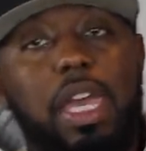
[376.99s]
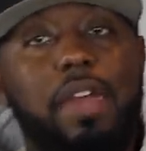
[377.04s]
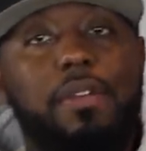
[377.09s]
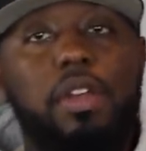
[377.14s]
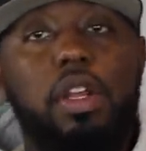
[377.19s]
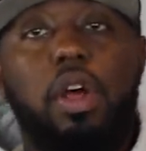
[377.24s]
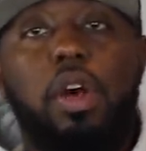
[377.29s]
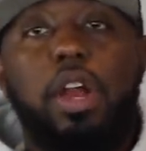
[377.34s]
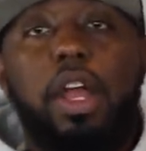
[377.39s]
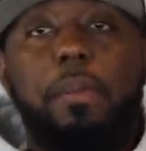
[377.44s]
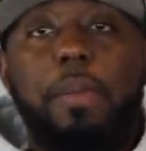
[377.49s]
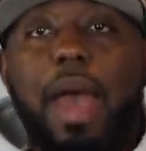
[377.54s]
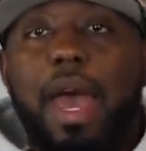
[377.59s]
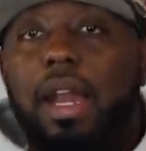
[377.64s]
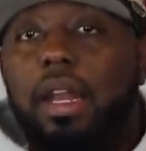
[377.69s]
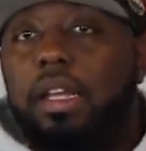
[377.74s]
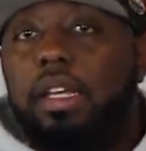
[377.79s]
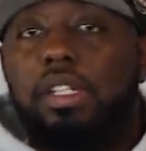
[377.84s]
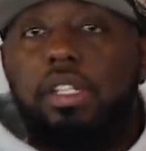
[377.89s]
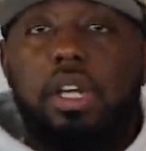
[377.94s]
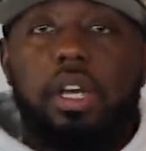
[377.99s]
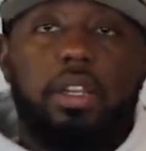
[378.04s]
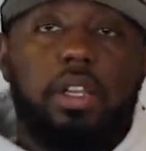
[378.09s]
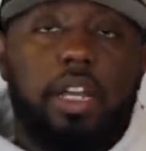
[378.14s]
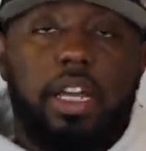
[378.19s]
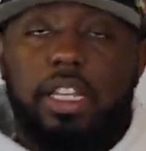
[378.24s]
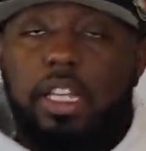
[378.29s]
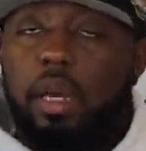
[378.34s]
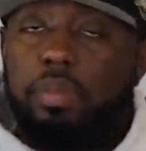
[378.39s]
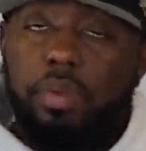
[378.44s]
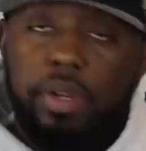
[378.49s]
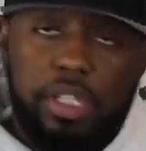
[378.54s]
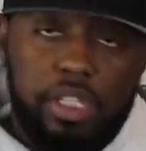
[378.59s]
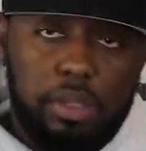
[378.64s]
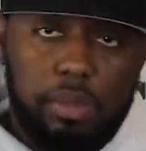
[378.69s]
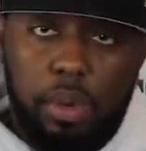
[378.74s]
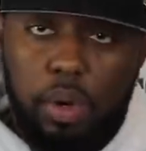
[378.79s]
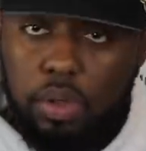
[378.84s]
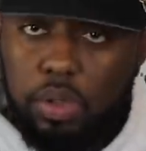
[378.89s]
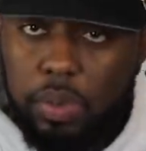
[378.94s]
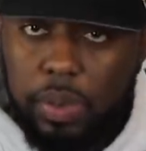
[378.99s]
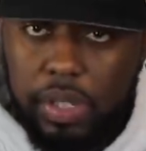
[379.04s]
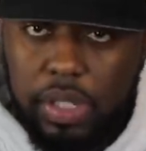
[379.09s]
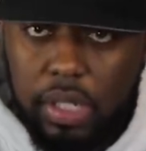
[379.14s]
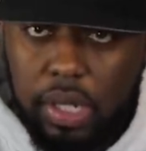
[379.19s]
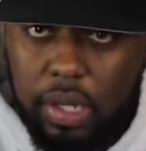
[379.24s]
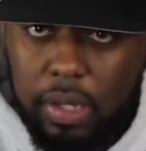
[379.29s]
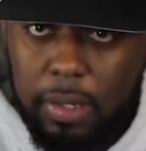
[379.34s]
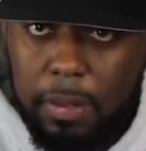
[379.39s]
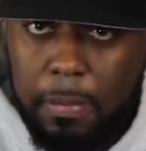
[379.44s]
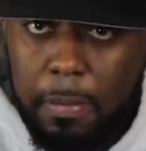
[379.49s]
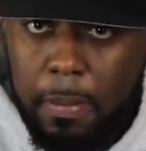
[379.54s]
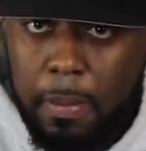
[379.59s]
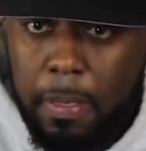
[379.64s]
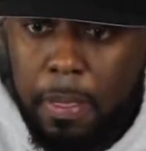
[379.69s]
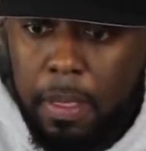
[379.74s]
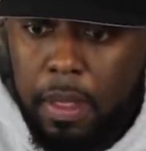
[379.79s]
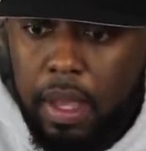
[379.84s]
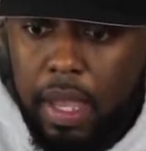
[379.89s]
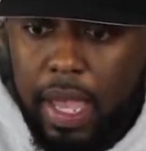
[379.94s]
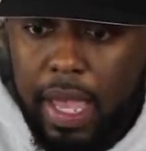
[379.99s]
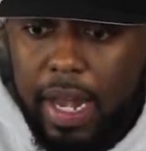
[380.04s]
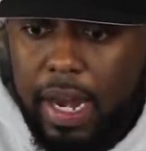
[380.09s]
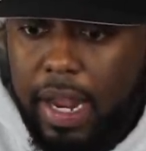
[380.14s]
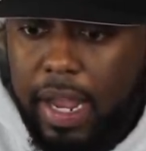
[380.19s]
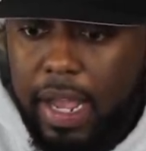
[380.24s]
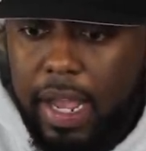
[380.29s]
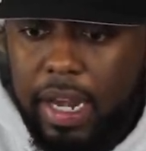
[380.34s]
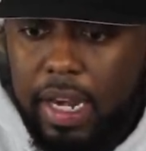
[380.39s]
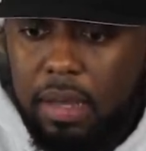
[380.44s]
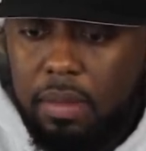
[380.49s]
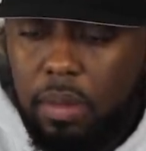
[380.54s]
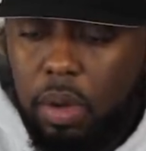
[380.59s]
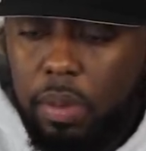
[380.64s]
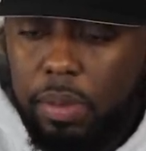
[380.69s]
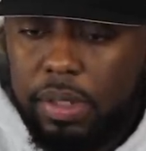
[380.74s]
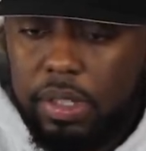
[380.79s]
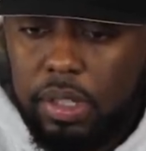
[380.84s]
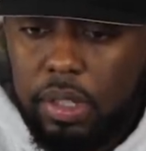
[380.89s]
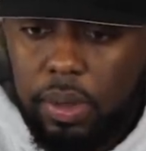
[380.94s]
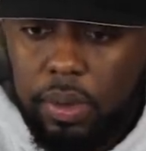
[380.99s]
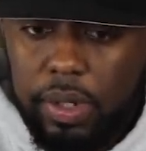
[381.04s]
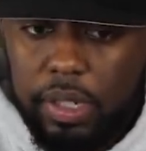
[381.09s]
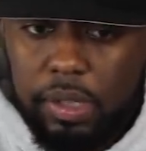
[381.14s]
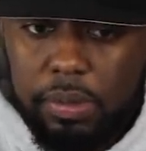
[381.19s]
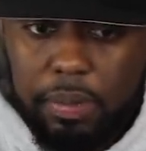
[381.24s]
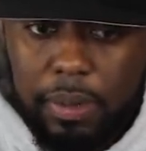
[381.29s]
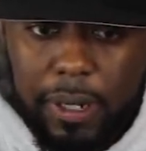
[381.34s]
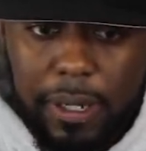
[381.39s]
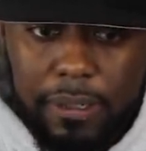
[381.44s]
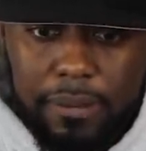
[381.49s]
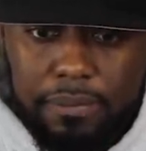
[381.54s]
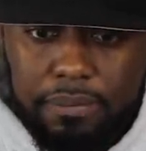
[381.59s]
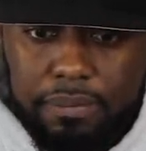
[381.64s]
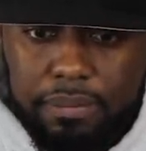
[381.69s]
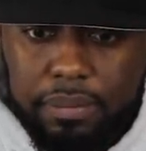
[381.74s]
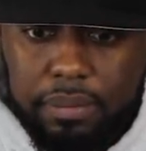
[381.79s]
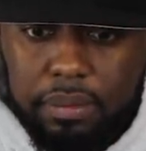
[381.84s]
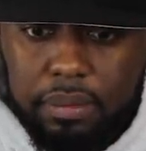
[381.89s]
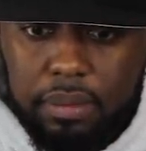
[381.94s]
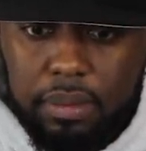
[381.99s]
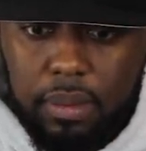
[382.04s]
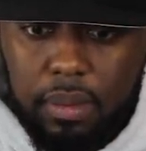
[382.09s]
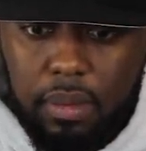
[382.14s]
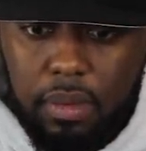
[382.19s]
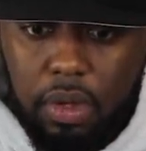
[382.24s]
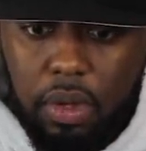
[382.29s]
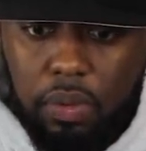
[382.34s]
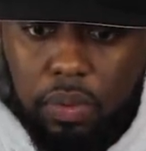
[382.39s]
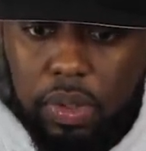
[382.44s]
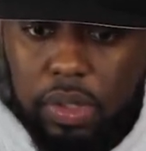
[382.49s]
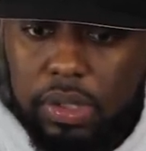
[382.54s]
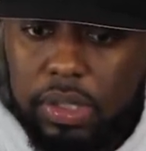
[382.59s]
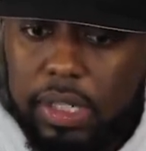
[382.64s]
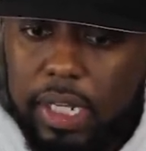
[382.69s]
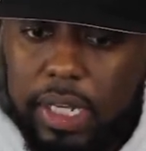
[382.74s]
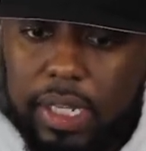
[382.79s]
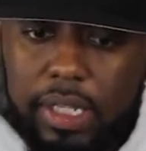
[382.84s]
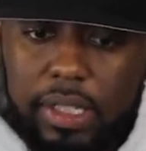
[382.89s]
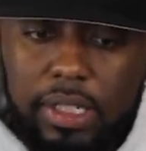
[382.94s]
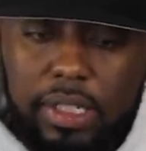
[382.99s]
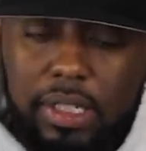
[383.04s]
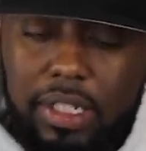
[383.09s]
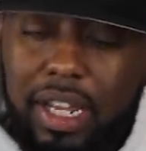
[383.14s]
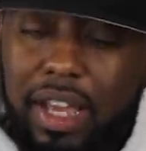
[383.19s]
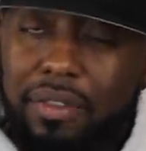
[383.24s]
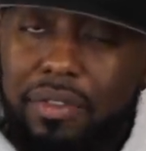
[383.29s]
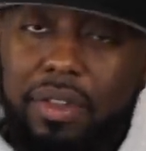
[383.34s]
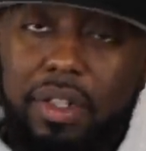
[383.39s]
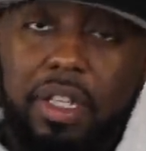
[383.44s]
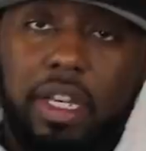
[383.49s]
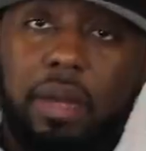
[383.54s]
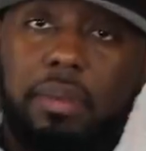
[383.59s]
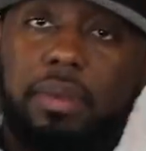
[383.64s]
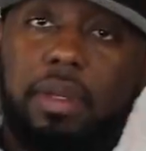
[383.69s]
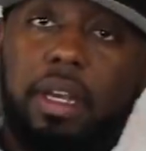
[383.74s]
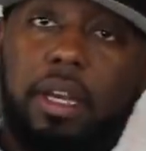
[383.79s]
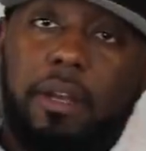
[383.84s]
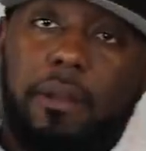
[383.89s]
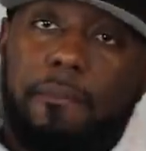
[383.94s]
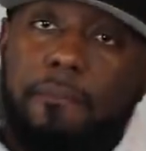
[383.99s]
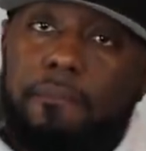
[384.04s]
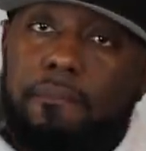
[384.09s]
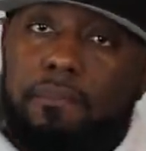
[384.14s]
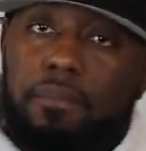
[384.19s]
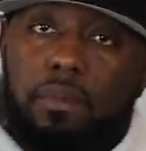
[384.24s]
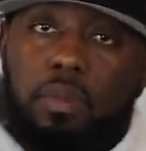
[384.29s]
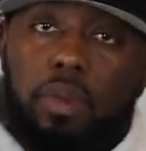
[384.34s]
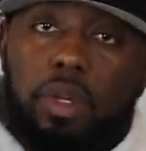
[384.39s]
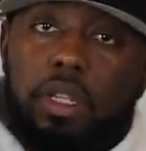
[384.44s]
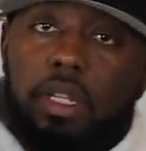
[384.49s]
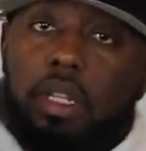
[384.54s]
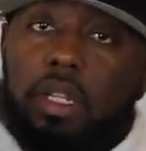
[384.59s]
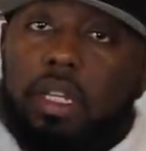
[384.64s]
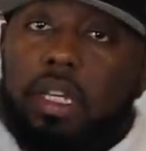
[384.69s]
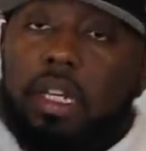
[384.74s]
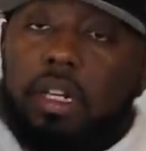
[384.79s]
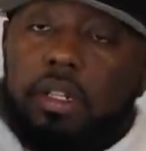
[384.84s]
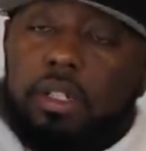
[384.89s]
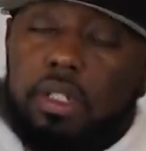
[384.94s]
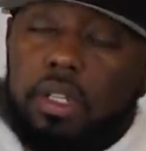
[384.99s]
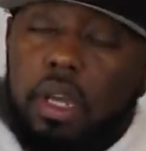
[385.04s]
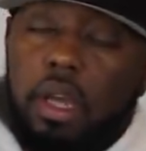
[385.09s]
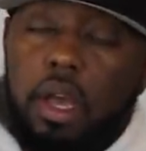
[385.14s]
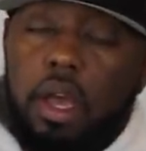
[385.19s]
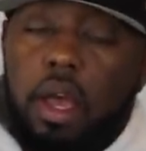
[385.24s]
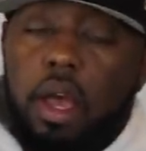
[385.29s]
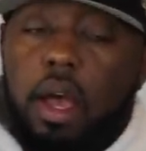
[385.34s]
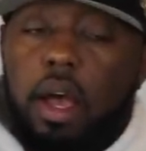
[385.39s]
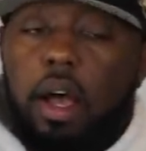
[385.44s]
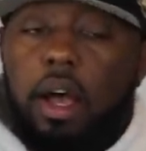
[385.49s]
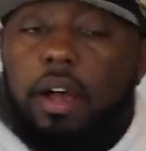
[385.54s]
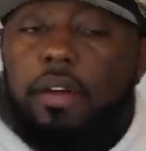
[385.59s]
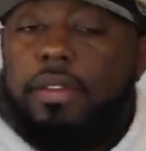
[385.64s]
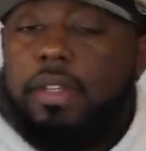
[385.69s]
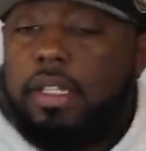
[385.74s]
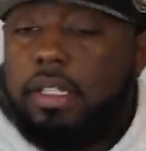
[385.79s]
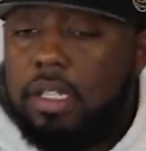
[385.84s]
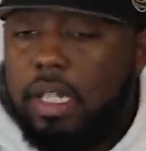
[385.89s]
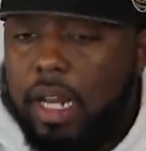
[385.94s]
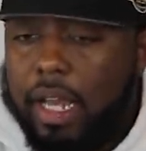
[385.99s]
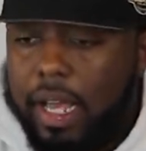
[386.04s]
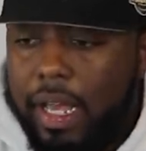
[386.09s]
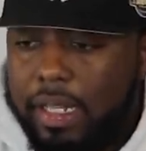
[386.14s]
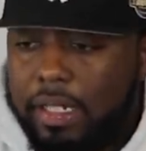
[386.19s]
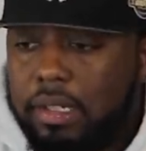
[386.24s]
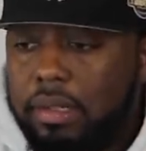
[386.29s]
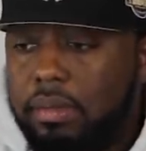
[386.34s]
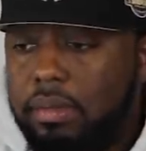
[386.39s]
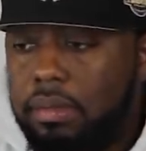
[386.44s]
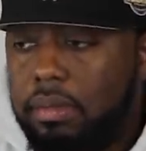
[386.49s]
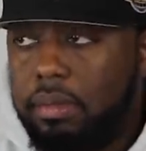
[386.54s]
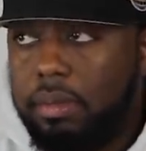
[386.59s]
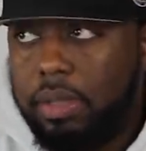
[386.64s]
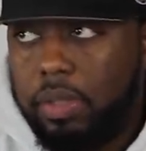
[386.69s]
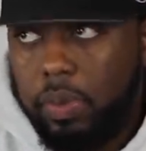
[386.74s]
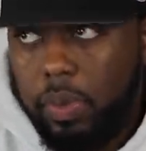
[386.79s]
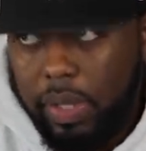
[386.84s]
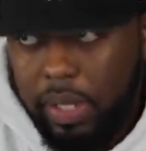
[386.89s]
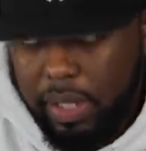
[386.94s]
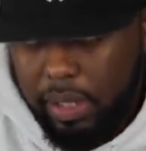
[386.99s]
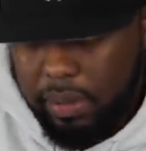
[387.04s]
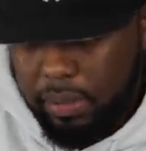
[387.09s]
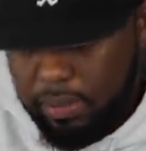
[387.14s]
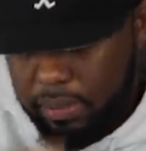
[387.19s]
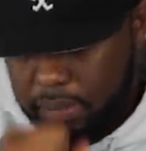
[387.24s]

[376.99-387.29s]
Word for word: Even though they battle each other, like they'll bring smoke to each other at any moment's notice, but Real Sikh is definitely up there with the leaders of this class. Between